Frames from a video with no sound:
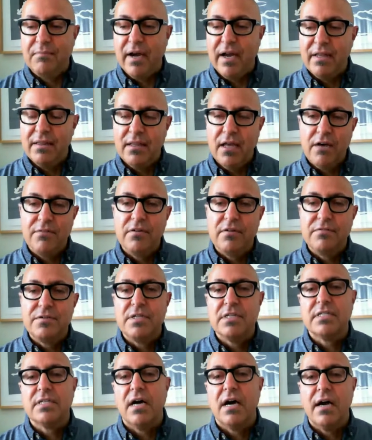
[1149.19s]
my love of
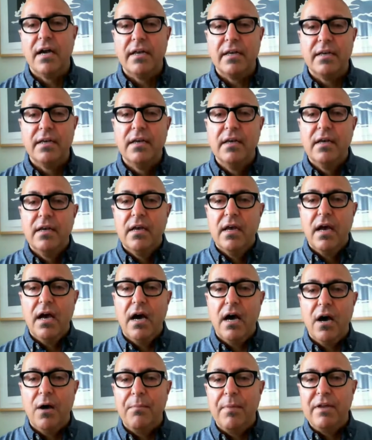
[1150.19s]
design,
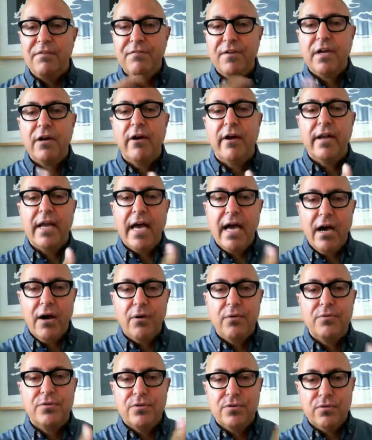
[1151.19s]
and figure out
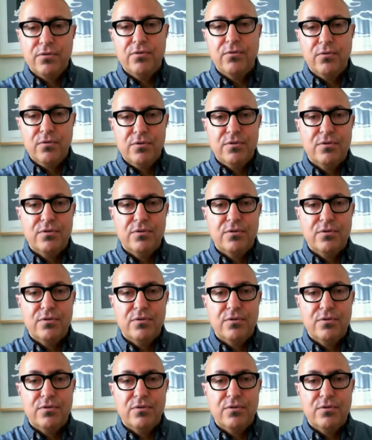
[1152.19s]
how to